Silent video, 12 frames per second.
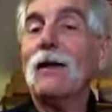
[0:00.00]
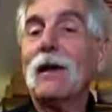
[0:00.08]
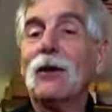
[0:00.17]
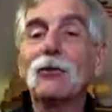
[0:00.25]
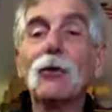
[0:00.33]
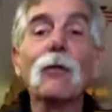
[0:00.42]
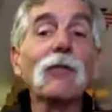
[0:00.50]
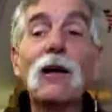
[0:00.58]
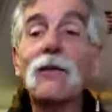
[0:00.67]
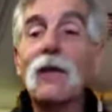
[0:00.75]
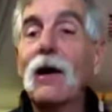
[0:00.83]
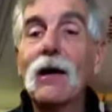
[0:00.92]
can't do it
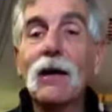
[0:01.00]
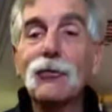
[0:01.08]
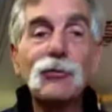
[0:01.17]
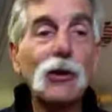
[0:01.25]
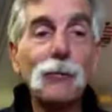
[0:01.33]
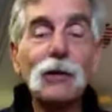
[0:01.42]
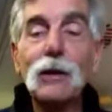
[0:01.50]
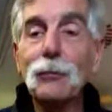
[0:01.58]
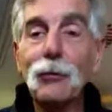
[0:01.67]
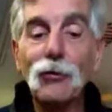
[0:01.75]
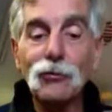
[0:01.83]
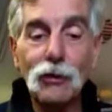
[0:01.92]
without the high F sharp key
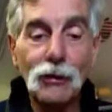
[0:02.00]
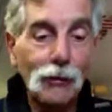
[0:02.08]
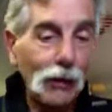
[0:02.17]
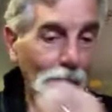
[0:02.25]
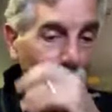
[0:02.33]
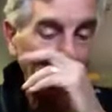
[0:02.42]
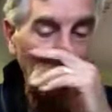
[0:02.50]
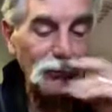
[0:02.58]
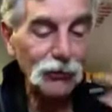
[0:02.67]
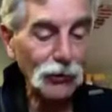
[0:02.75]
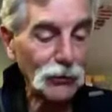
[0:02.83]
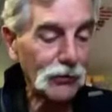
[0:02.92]
personally.
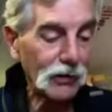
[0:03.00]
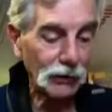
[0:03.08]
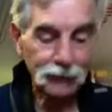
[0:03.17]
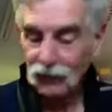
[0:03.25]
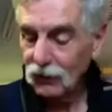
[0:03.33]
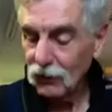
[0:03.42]
Hopefully you can.